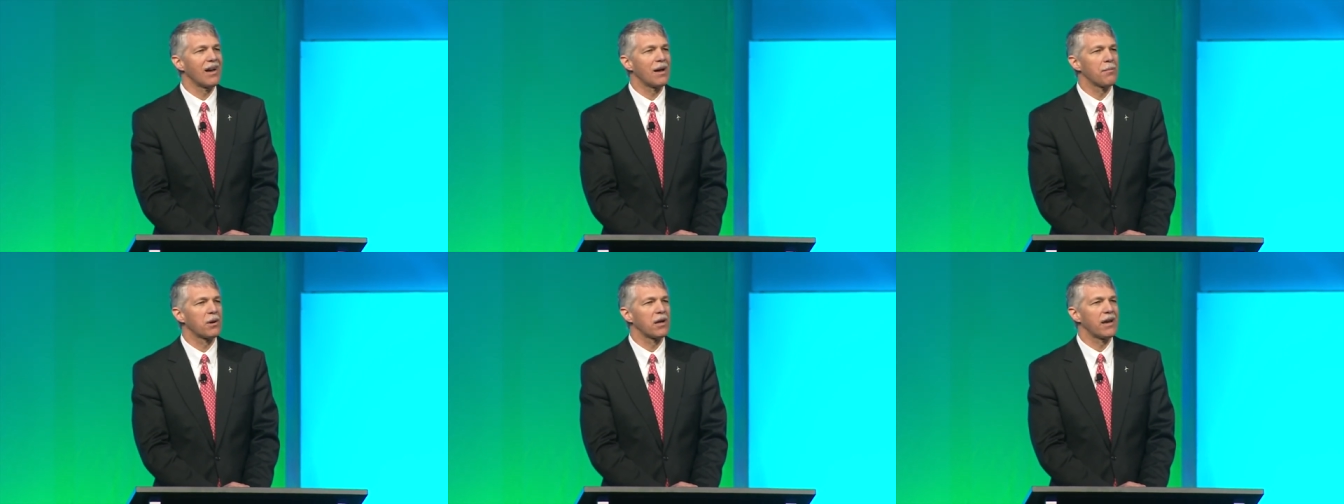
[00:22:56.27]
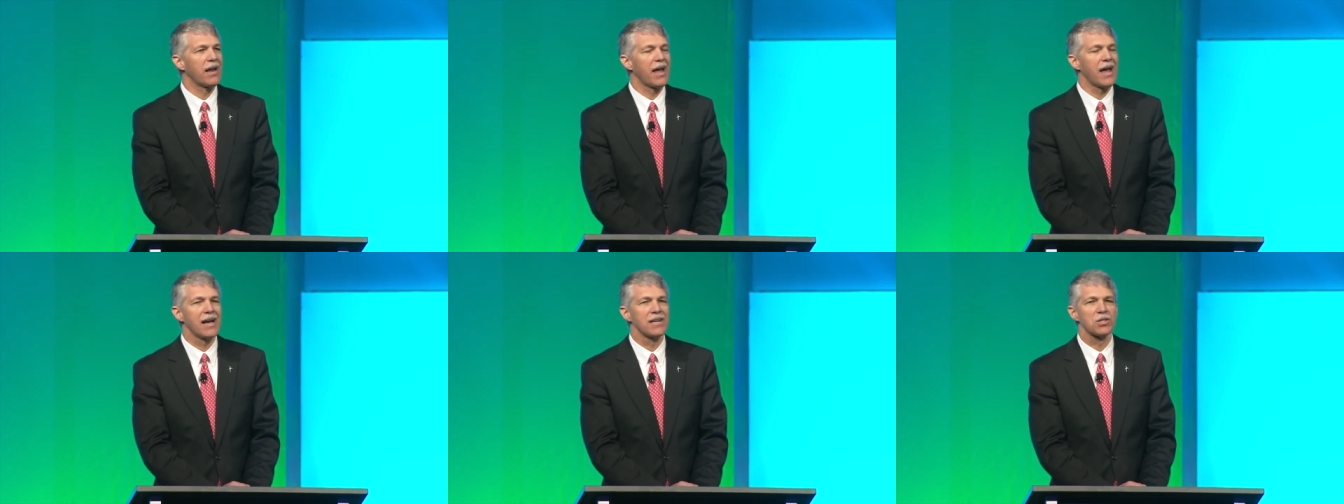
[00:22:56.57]
I'm going
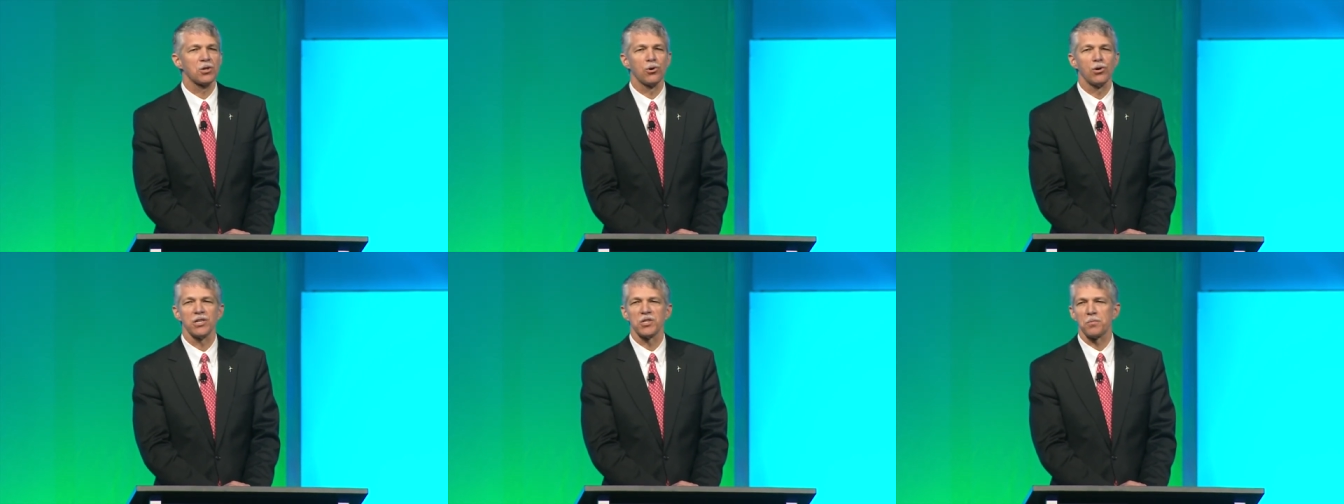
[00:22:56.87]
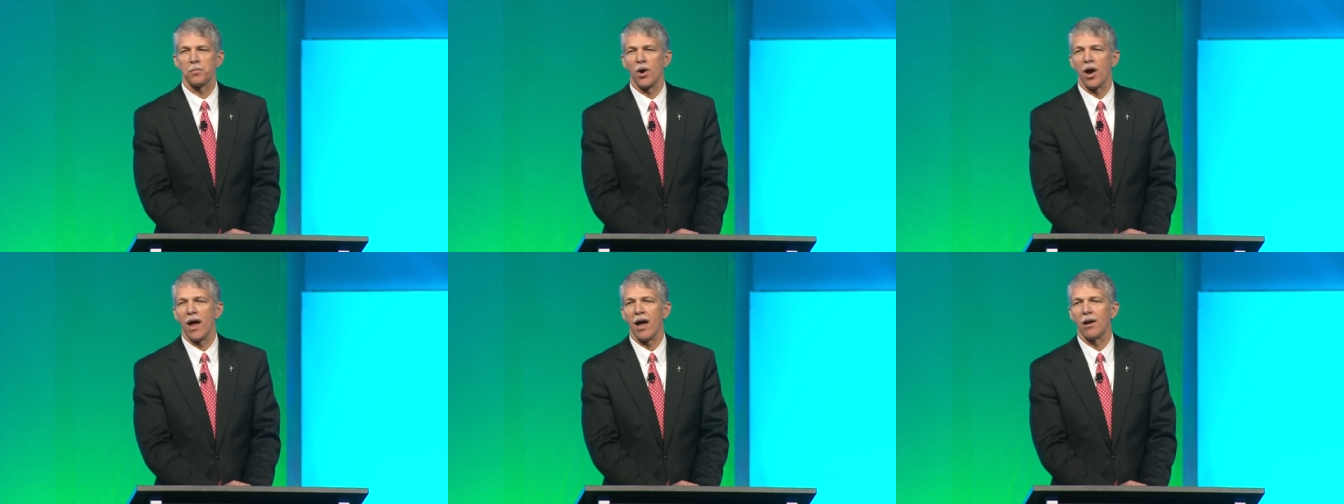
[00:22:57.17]
to ask Chris
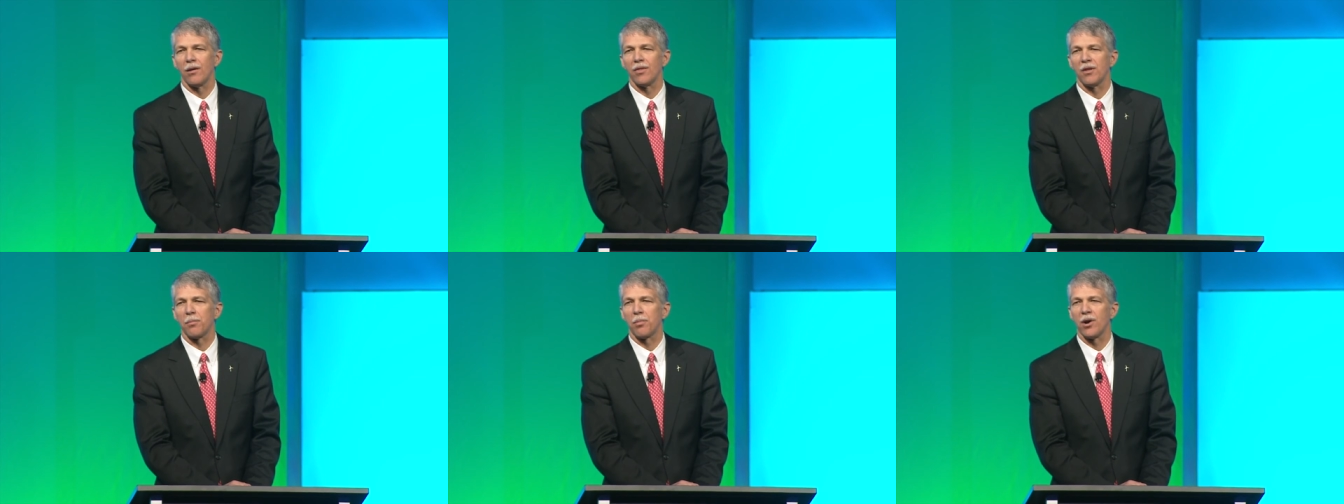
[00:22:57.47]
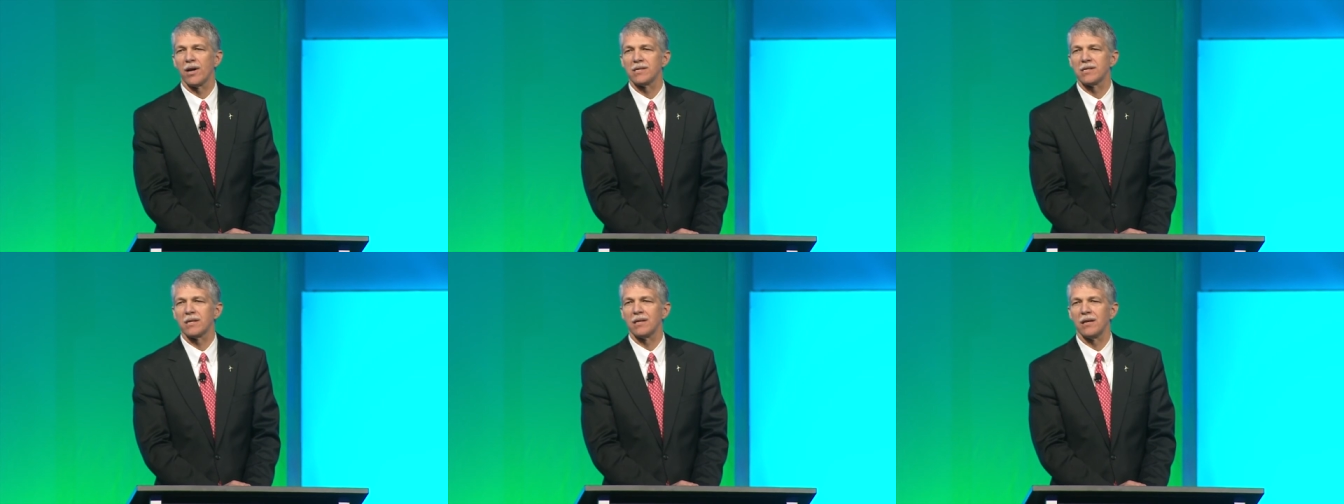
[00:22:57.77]
Brown, the
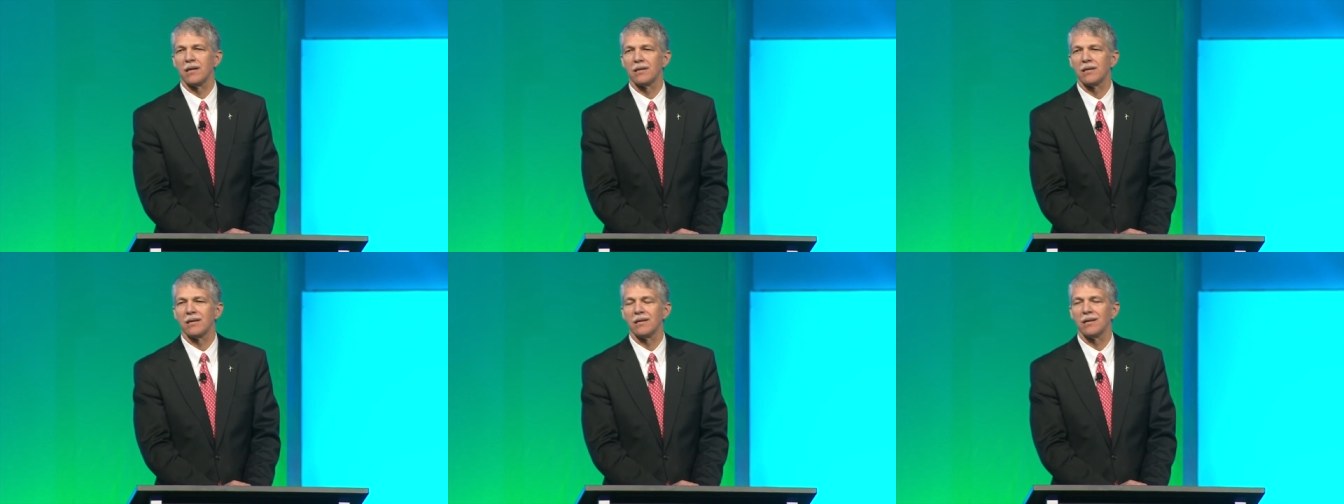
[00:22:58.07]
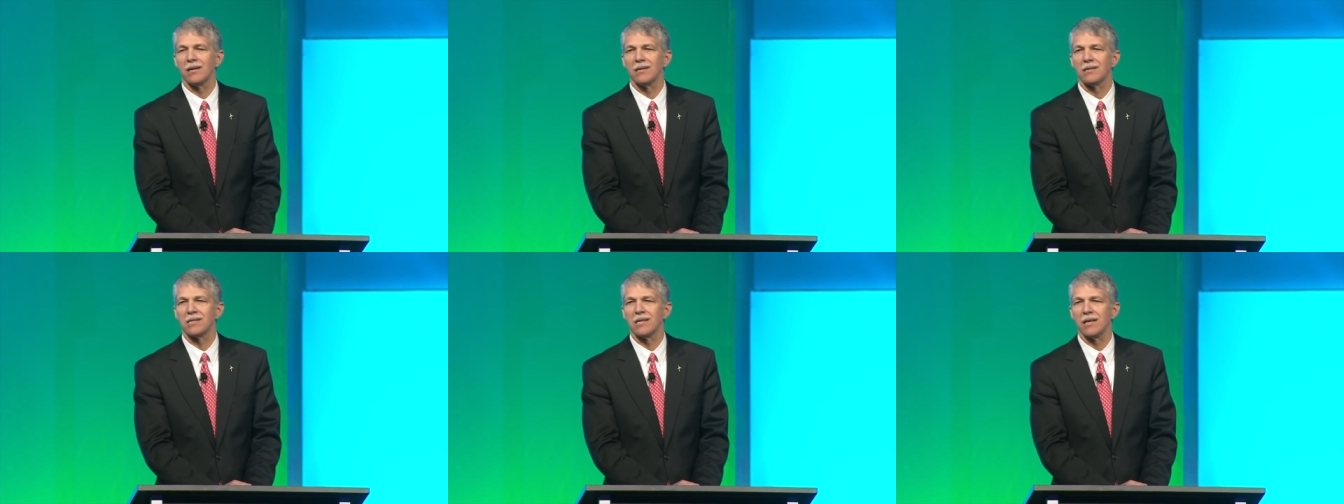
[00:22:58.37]
president
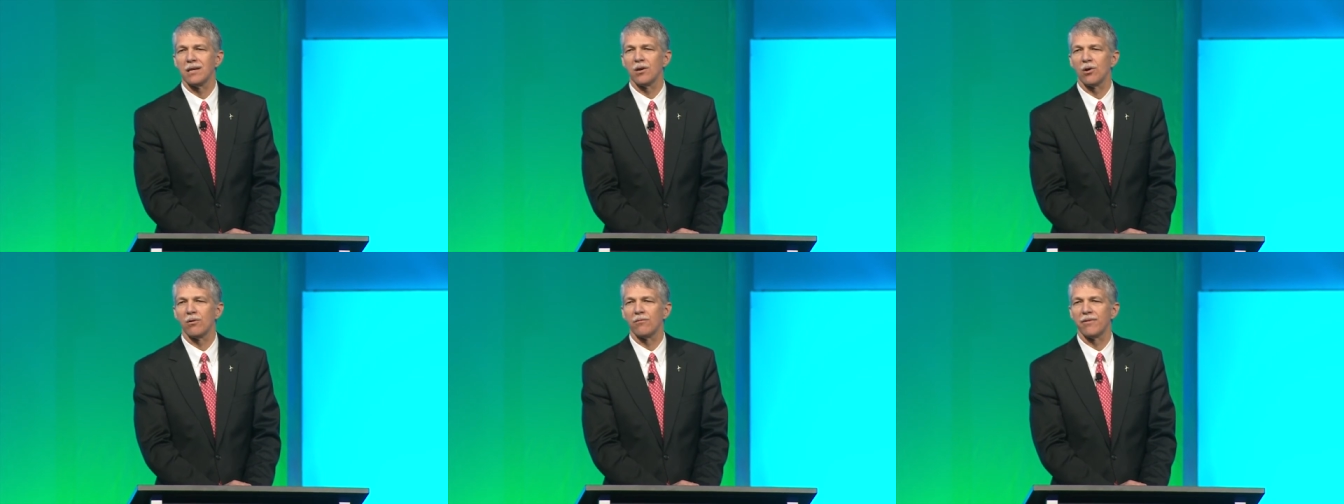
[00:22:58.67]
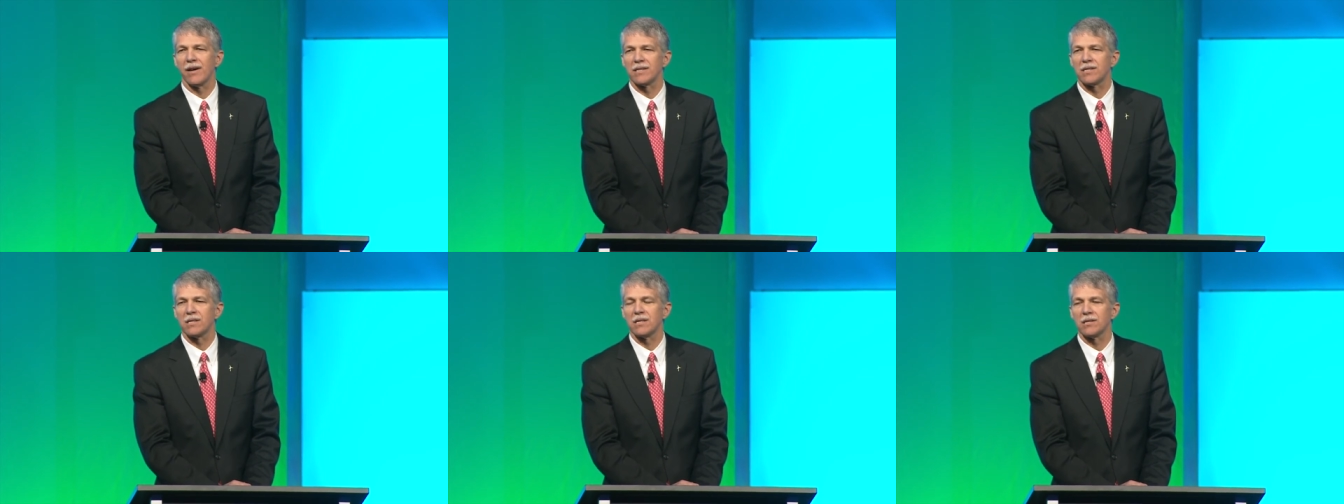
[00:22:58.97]
and CEO of
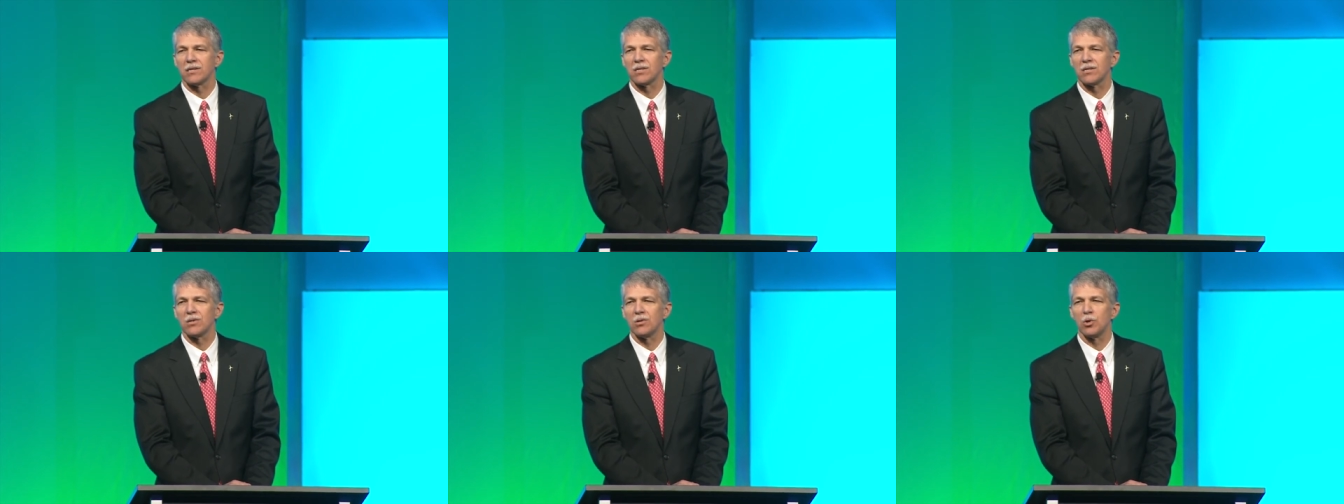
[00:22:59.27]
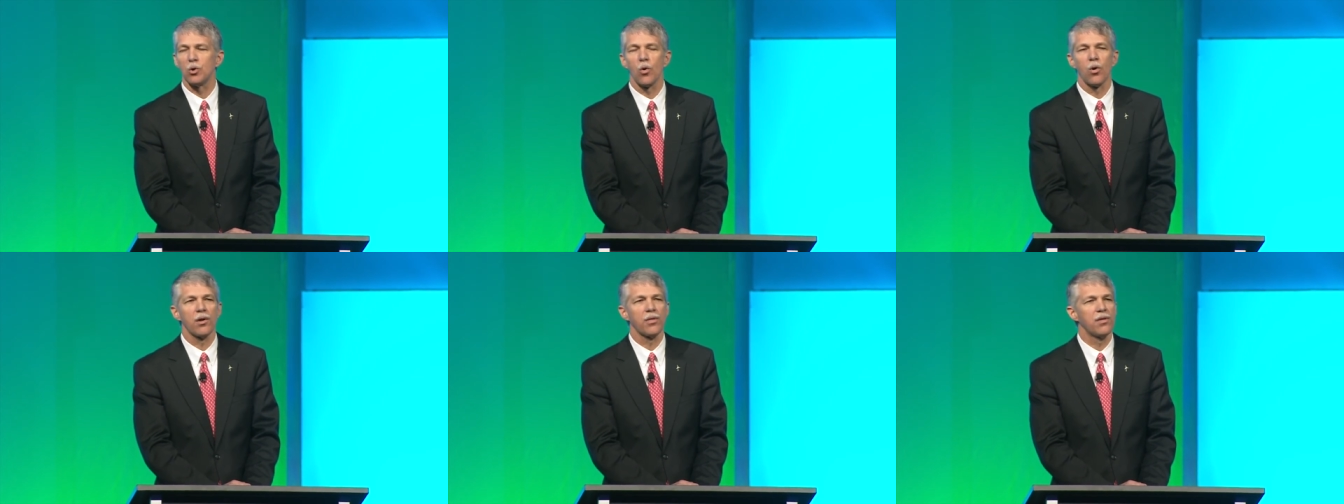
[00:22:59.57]
Vestas
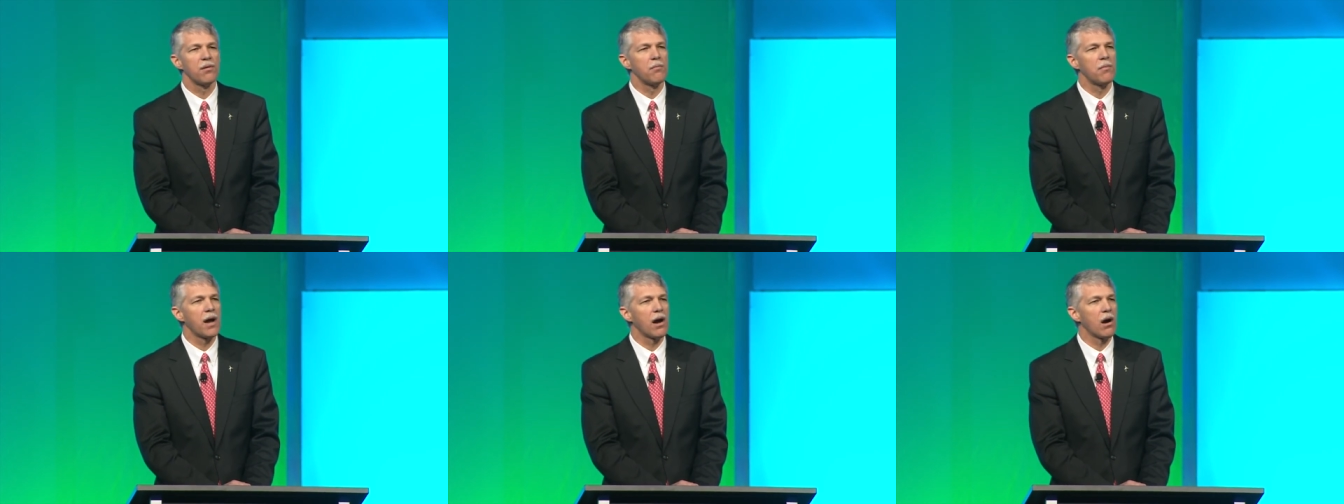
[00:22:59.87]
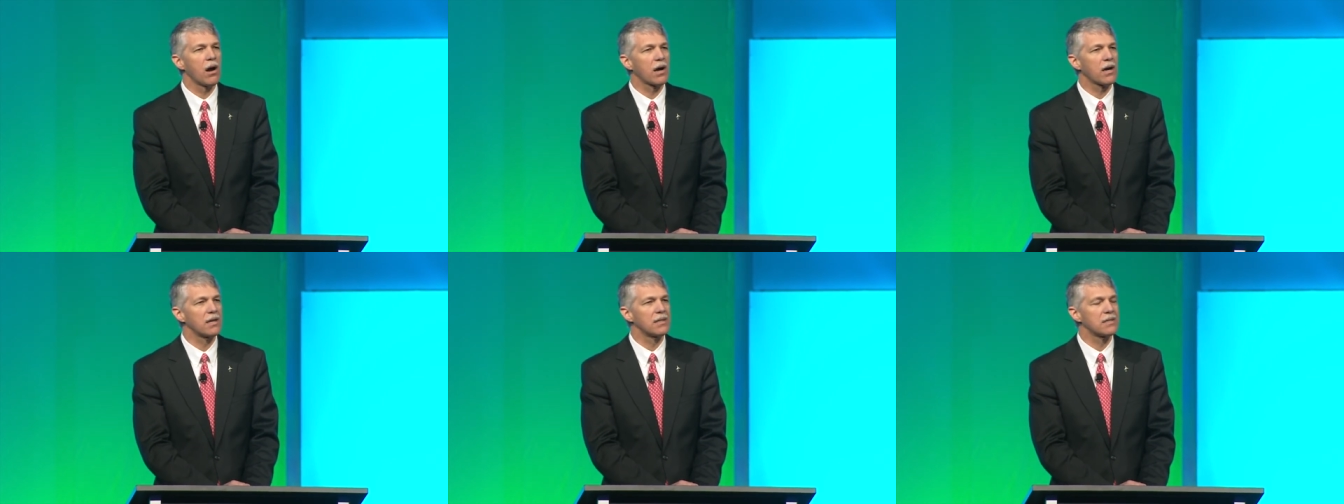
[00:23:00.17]
North
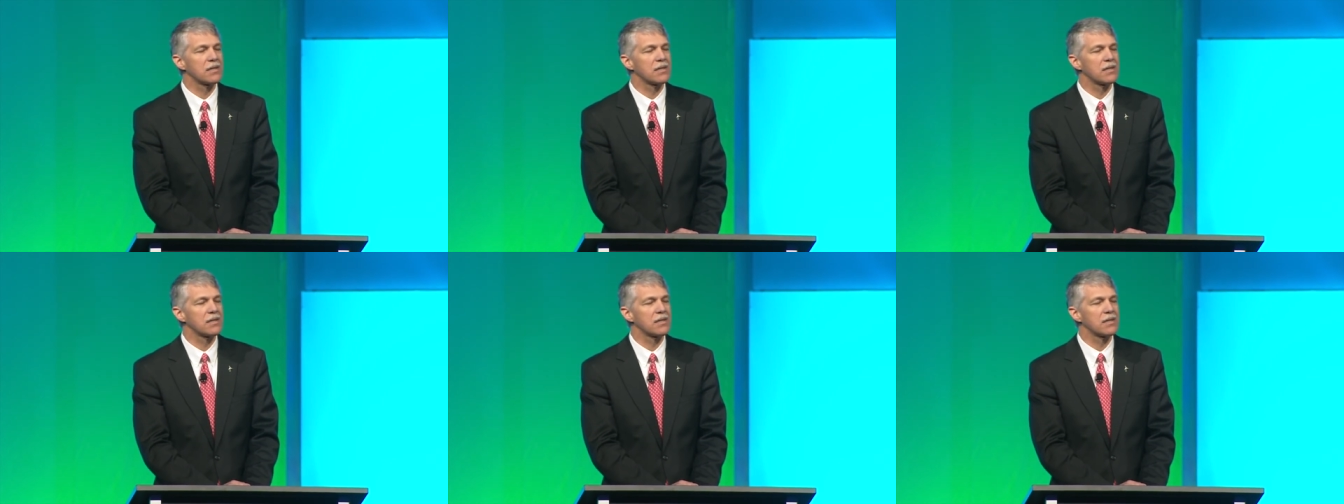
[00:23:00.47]
America,